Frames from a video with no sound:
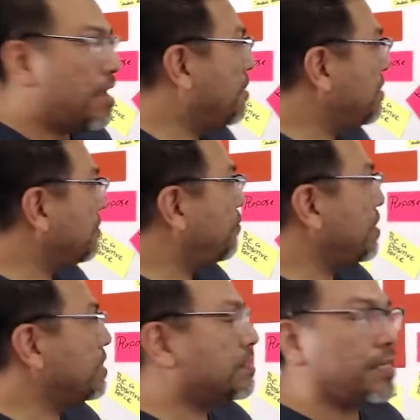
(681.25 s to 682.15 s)
I mean, for
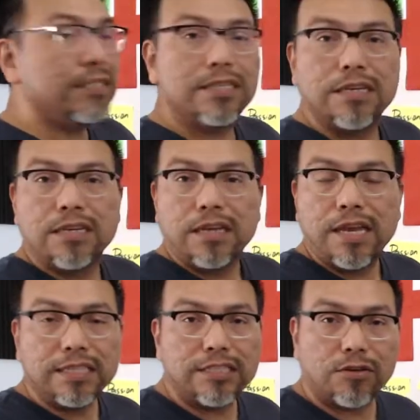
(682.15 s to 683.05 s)
instance,
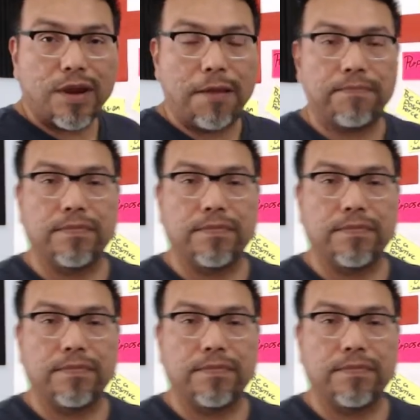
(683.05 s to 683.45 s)
Instagram.